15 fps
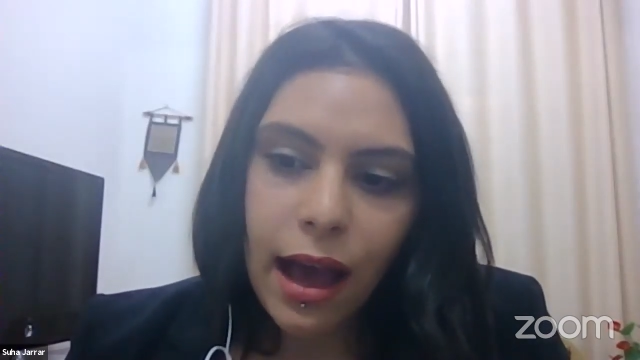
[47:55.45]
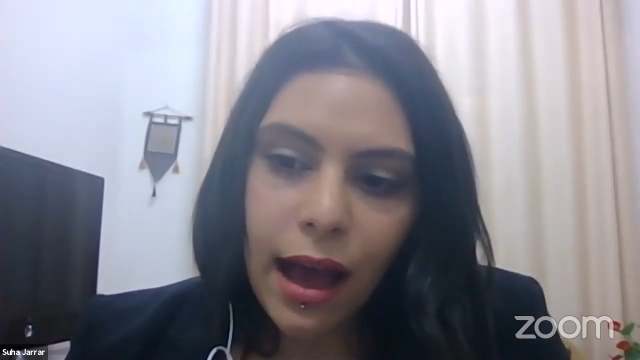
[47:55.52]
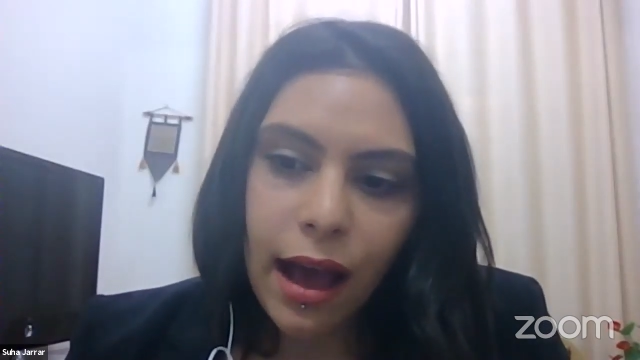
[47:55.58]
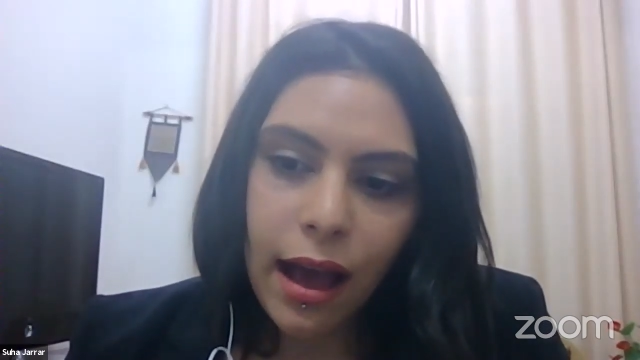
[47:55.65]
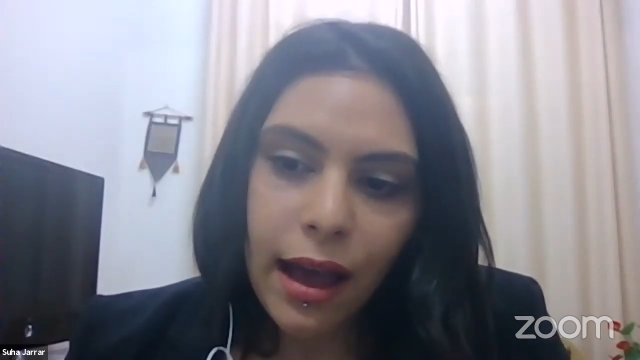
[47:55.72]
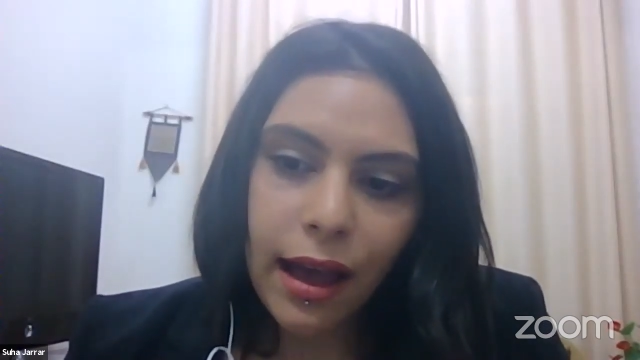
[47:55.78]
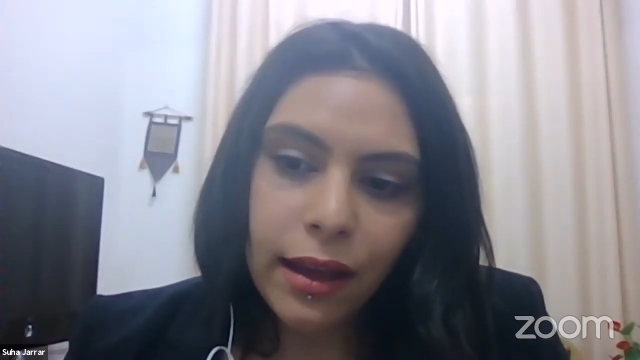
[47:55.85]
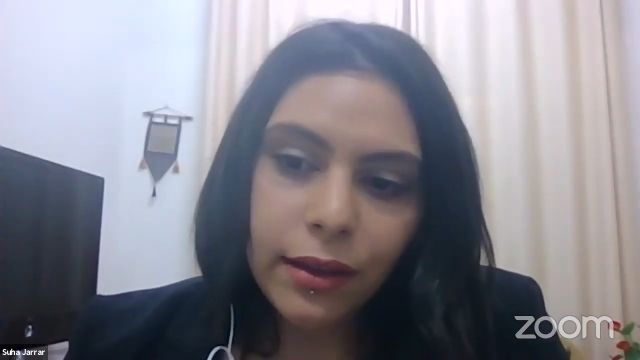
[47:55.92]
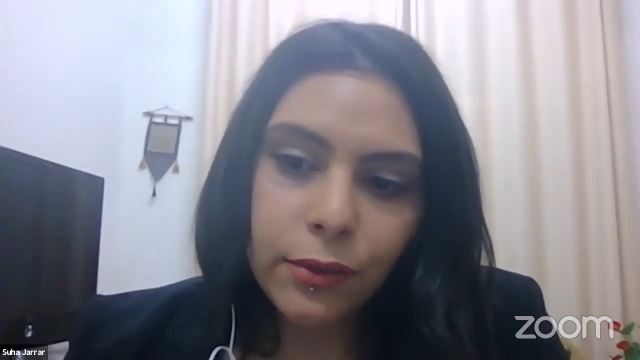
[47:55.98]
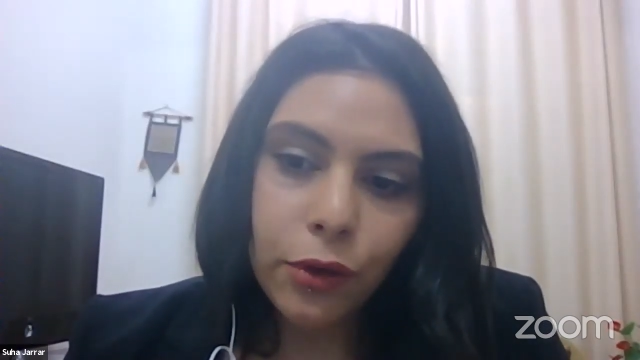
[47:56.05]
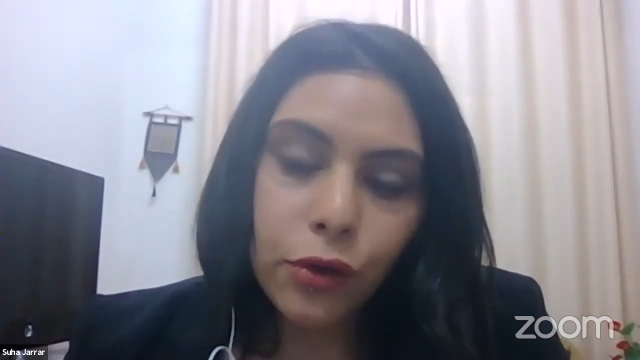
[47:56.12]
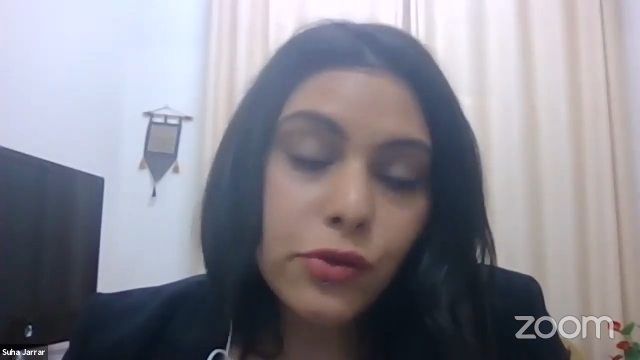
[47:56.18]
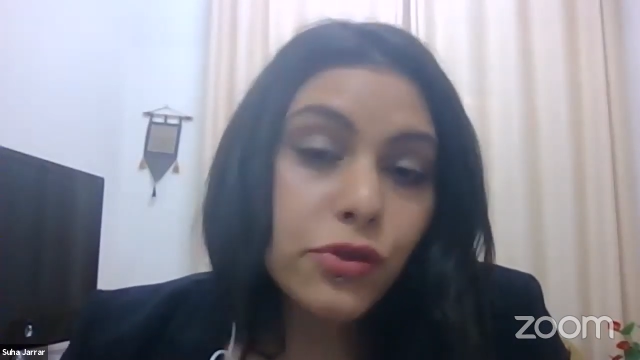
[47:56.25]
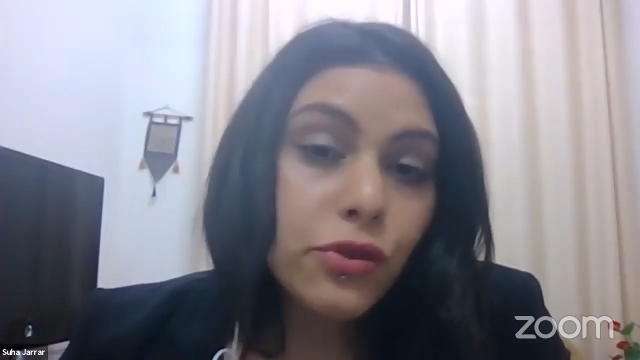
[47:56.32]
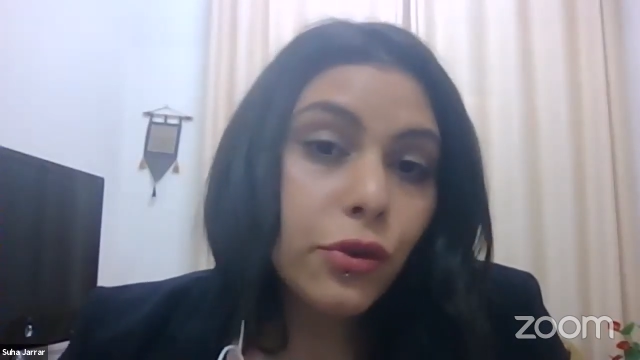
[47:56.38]

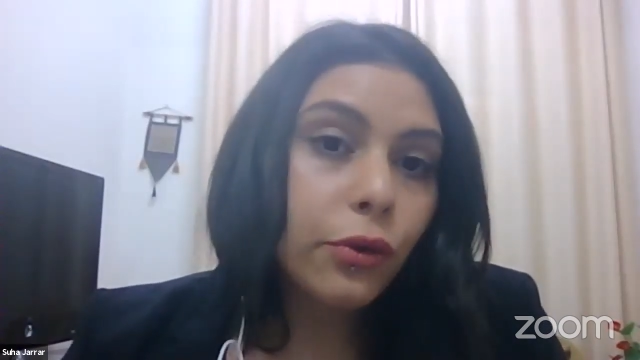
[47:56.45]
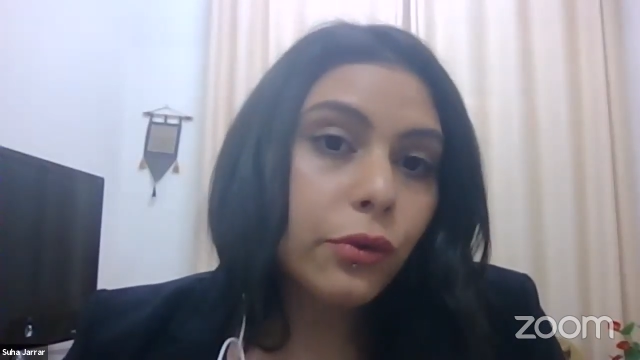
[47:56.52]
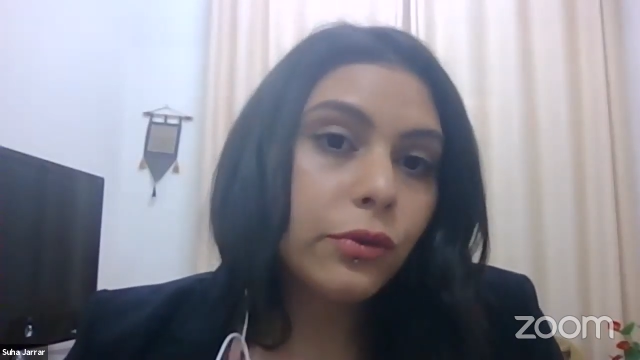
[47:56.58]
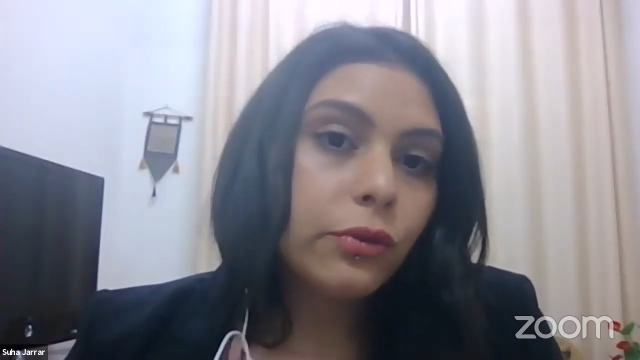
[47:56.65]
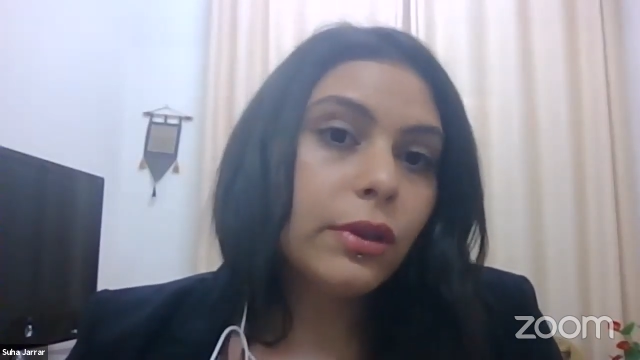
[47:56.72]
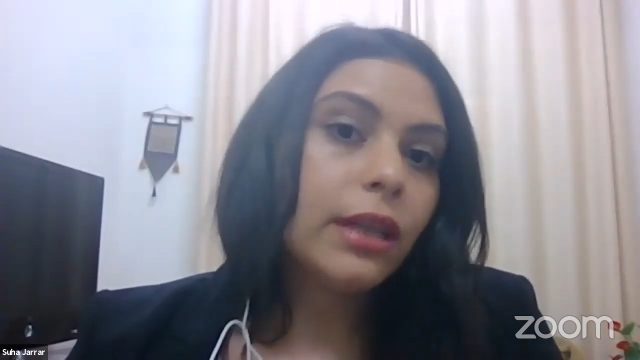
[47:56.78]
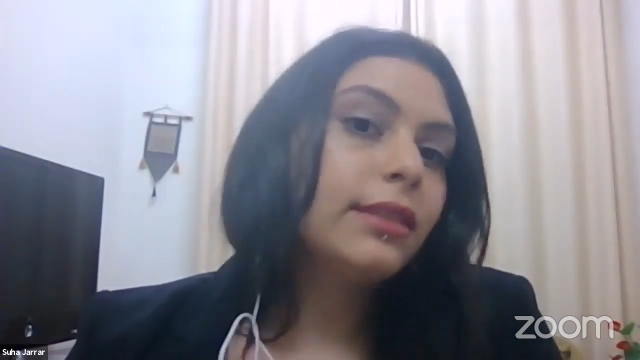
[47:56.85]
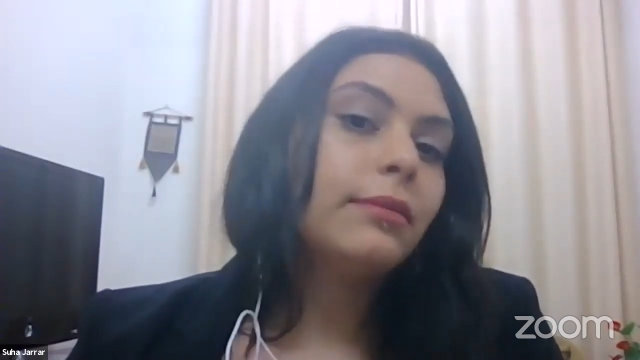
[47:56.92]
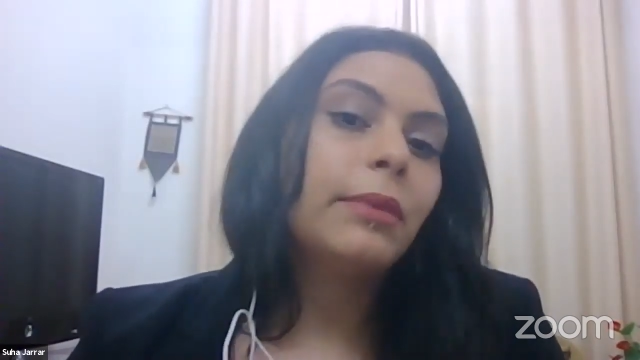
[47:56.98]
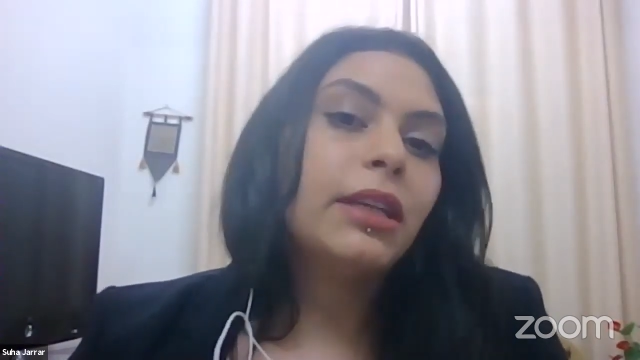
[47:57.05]
Also, not to